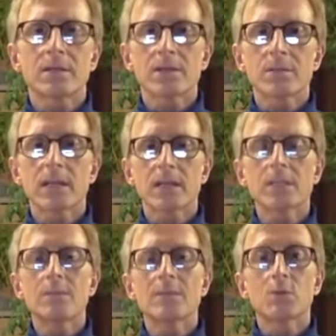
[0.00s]
this place
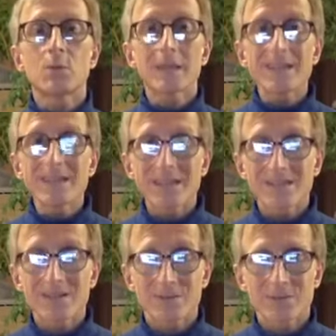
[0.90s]
between the
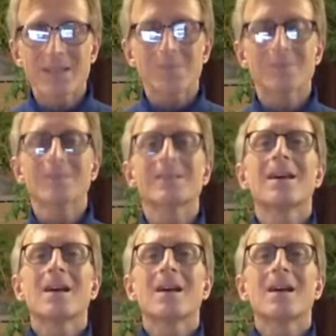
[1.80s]
extremes,